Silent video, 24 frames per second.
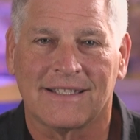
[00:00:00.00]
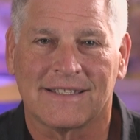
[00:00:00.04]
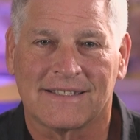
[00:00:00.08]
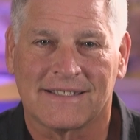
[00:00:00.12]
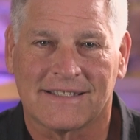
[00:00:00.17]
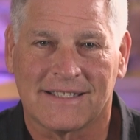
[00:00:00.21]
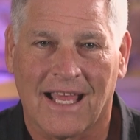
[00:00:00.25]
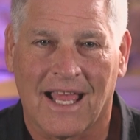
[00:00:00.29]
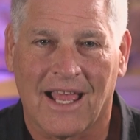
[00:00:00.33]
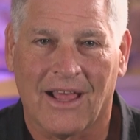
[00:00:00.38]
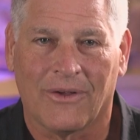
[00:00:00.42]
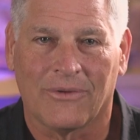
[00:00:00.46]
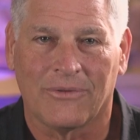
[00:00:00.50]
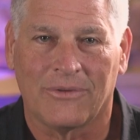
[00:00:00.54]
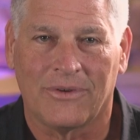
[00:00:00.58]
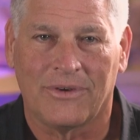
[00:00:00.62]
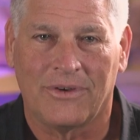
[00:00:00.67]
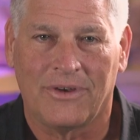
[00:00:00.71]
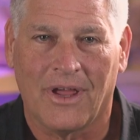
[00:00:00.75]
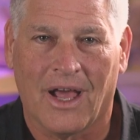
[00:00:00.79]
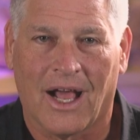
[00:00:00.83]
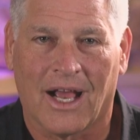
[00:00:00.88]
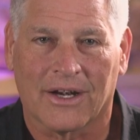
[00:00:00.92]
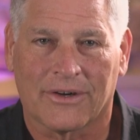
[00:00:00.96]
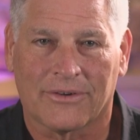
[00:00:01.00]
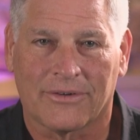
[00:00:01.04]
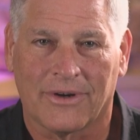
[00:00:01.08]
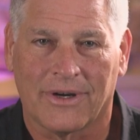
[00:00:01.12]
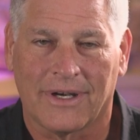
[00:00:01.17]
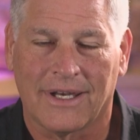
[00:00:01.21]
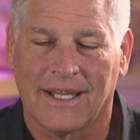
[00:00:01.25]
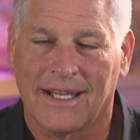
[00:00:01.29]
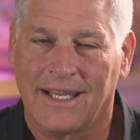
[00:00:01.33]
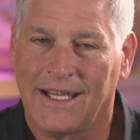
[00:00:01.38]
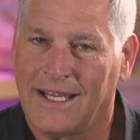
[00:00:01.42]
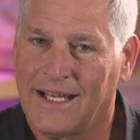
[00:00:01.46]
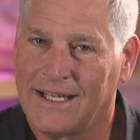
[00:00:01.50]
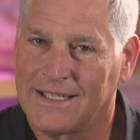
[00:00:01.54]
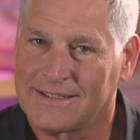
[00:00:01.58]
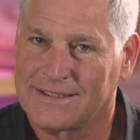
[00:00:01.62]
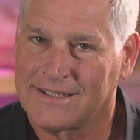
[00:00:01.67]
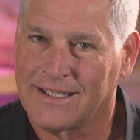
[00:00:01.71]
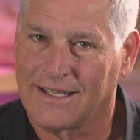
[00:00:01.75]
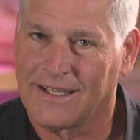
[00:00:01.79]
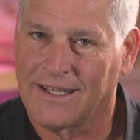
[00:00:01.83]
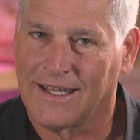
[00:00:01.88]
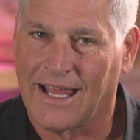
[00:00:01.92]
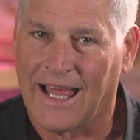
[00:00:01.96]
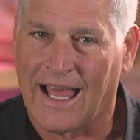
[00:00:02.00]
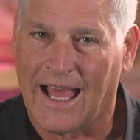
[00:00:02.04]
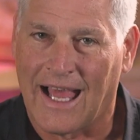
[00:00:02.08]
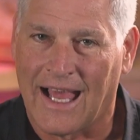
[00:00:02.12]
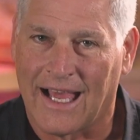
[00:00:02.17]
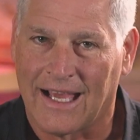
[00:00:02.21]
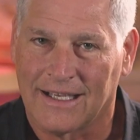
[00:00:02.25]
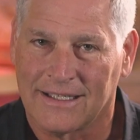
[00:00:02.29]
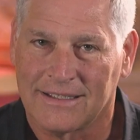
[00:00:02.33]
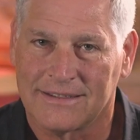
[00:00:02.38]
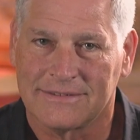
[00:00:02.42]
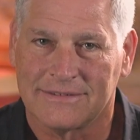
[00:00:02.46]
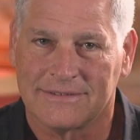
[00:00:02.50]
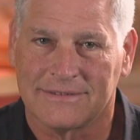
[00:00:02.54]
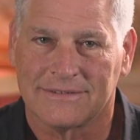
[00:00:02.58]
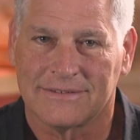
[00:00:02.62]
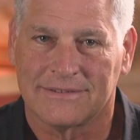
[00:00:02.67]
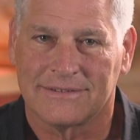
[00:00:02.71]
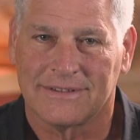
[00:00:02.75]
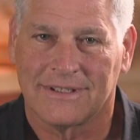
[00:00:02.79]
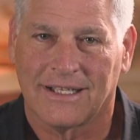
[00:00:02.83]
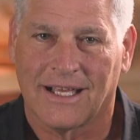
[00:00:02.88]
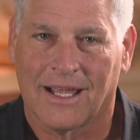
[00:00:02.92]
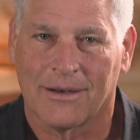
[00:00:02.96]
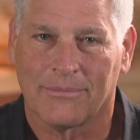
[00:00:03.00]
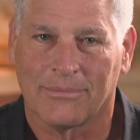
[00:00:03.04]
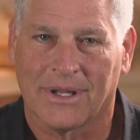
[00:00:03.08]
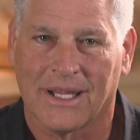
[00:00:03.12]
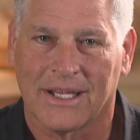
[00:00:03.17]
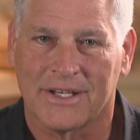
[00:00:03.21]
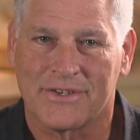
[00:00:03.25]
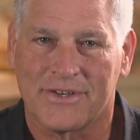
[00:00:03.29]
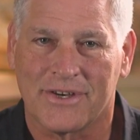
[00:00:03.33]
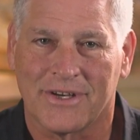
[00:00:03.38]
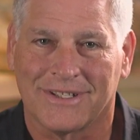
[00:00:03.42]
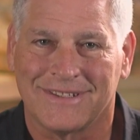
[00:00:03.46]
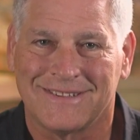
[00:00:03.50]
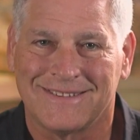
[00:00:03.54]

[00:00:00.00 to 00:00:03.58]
sound doctrine. It's a lie. God bless you.